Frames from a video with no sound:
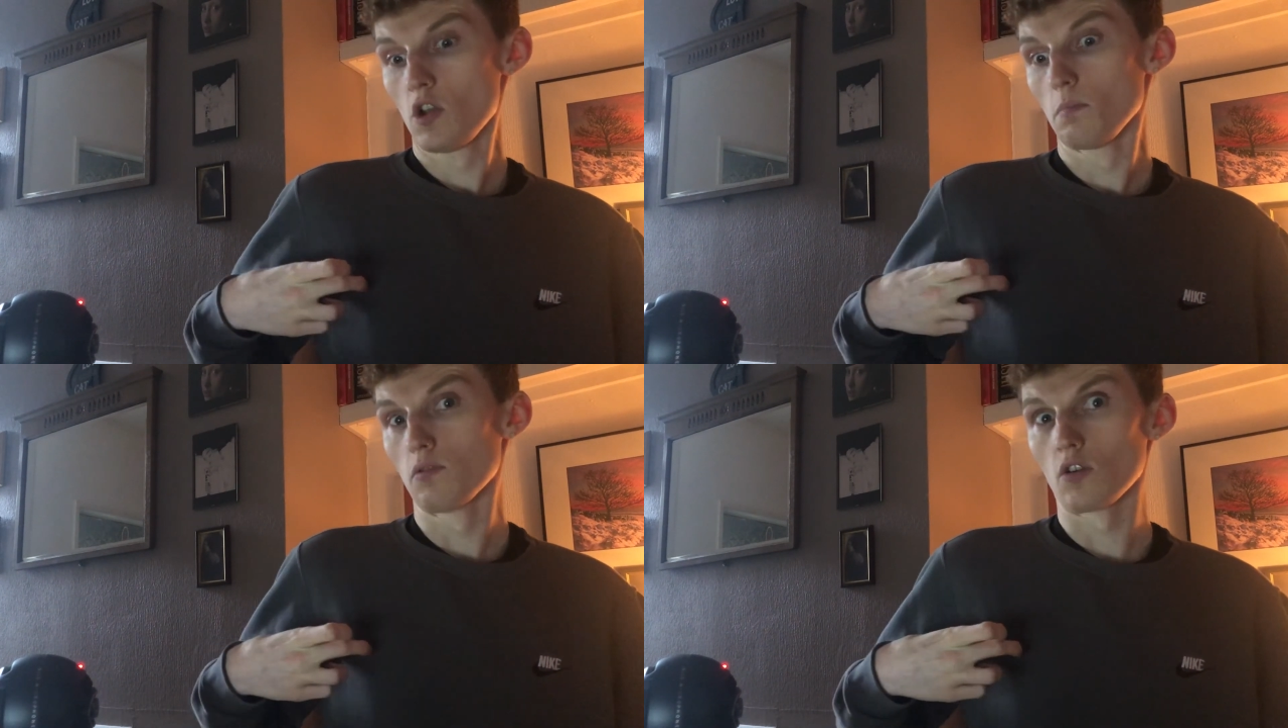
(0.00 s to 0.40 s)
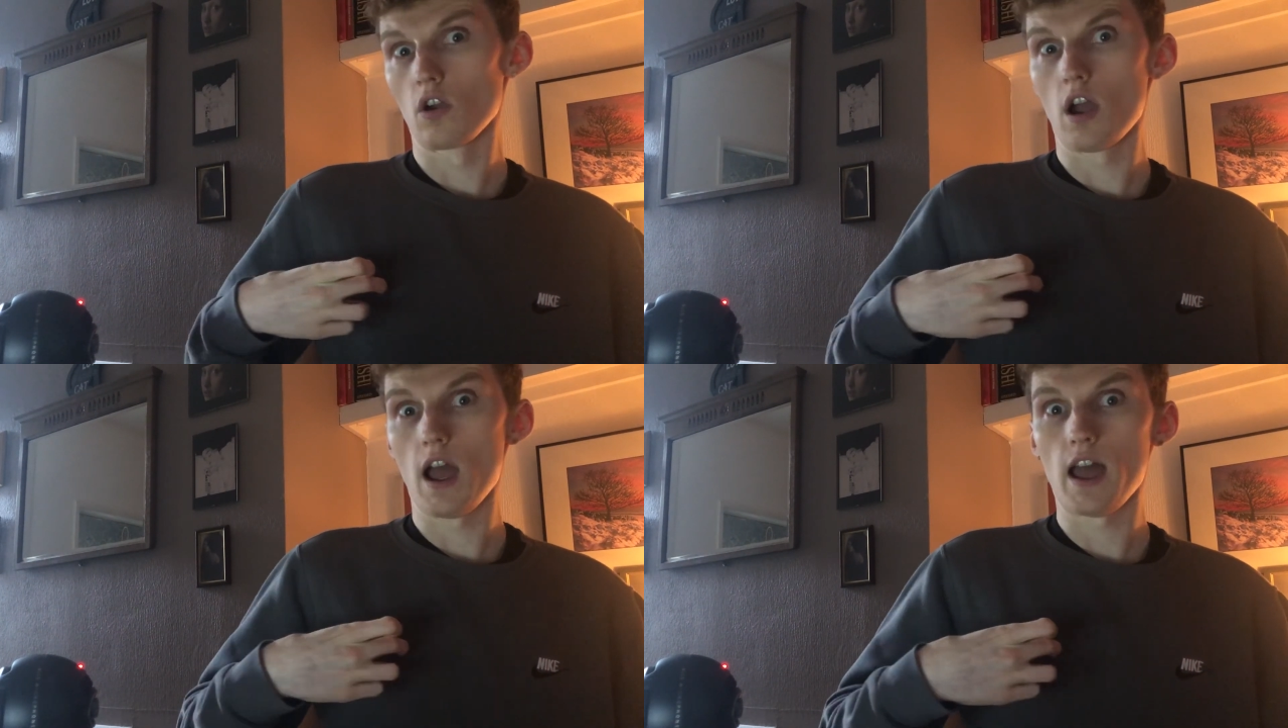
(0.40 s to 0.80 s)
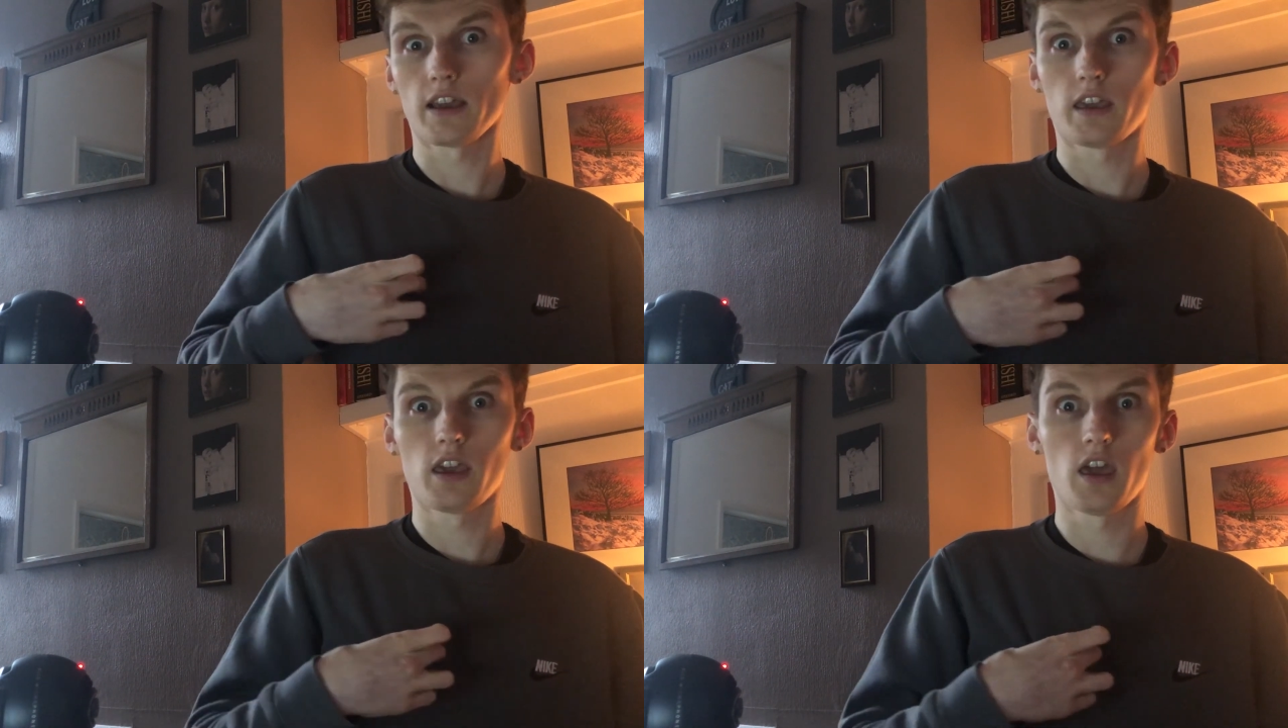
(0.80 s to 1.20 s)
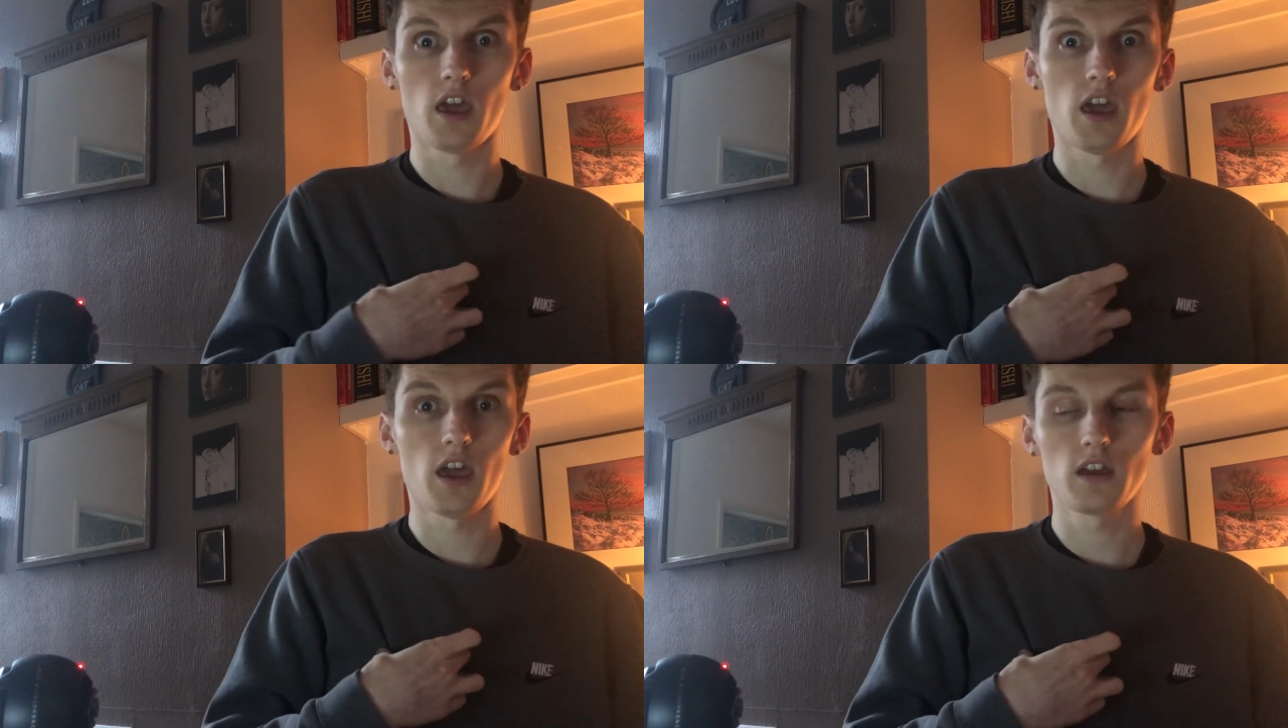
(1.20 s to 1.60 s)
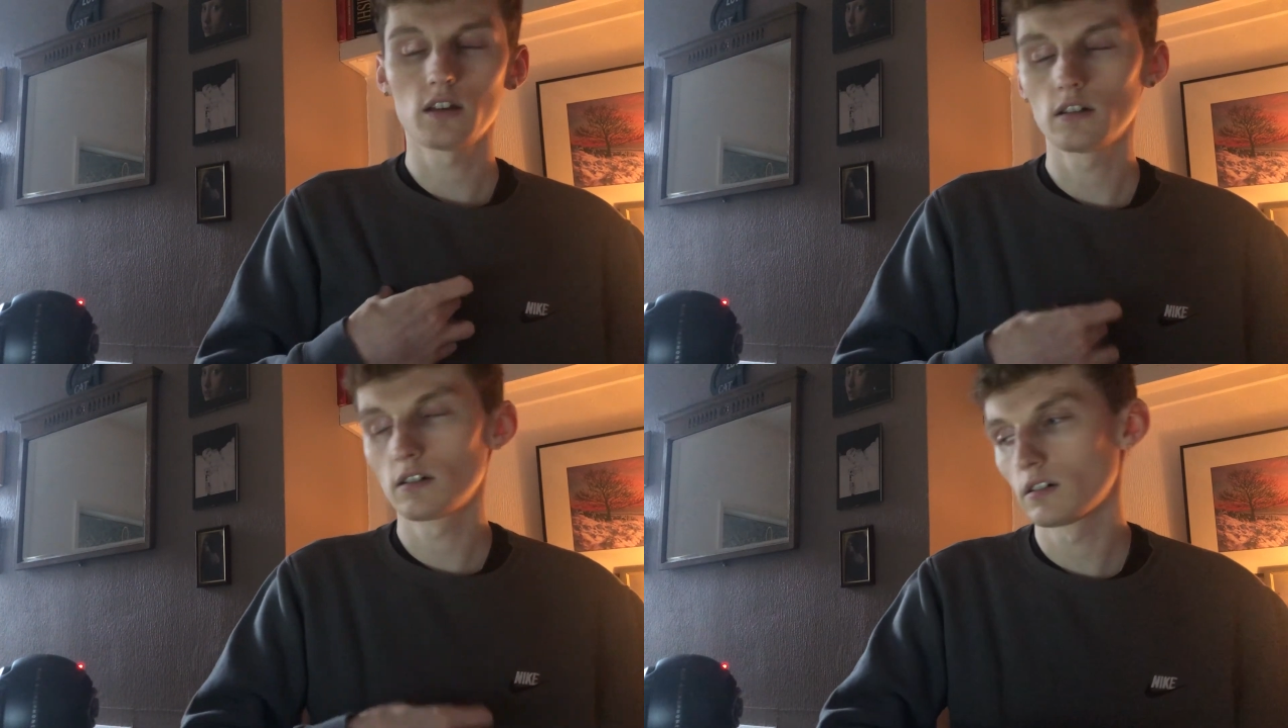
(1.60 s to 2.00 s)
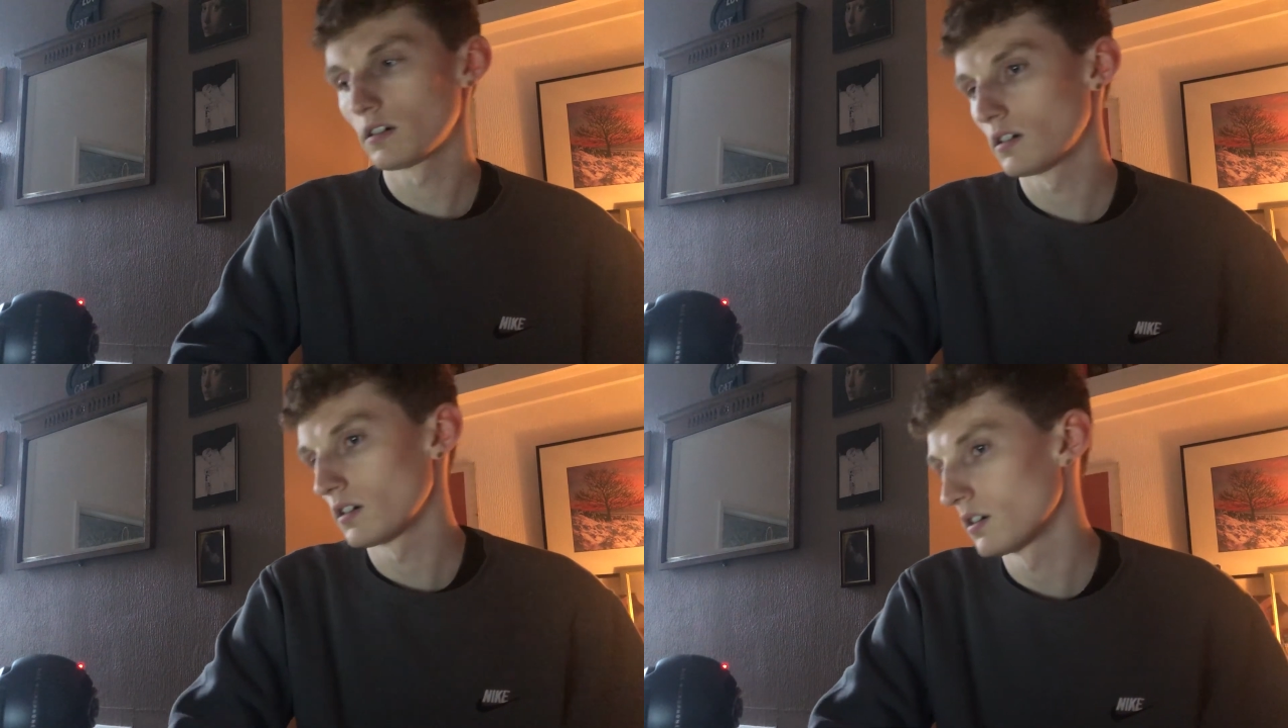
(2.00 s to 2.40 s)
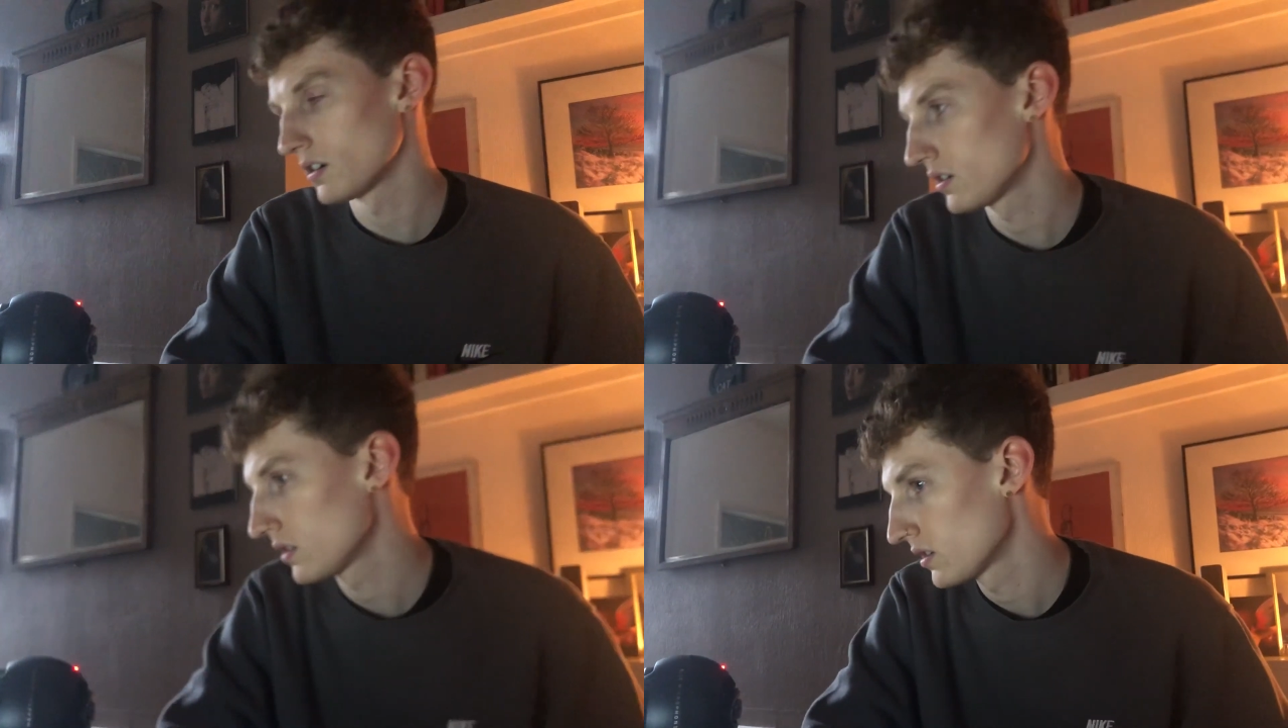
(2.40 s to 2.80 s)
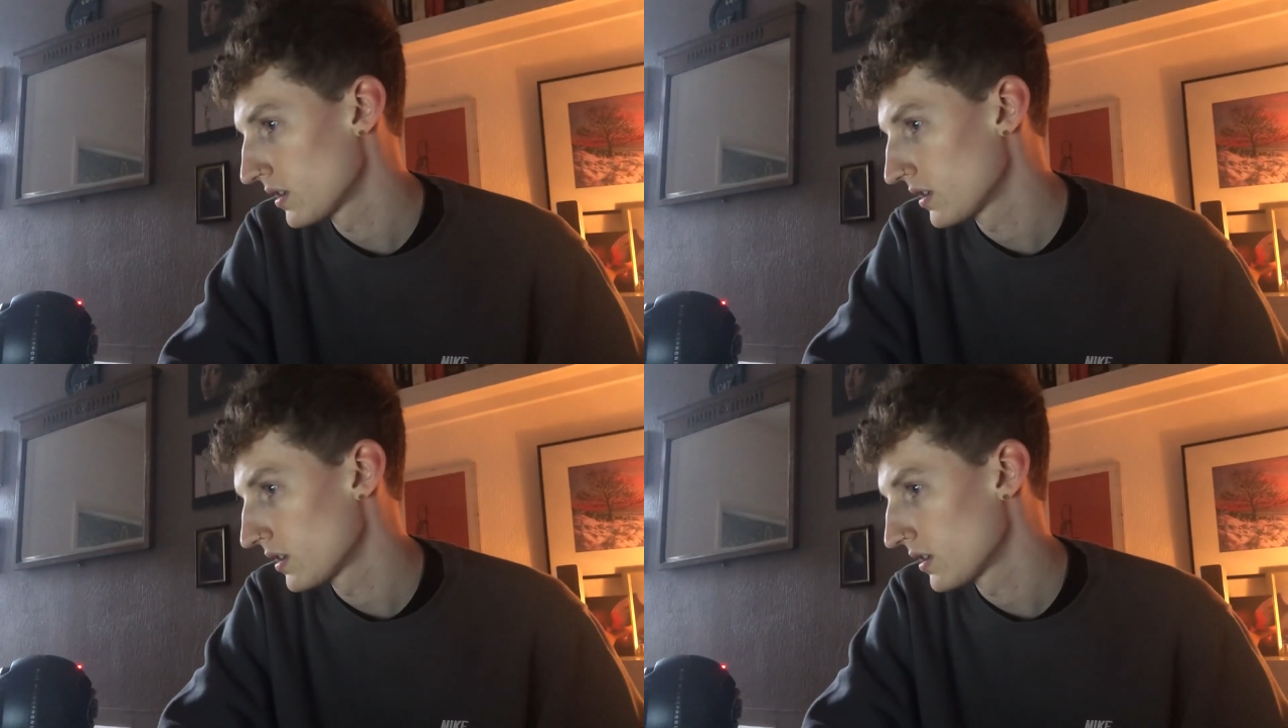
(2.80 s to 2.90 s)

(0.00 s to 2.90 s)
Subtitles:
Brackett. Oh.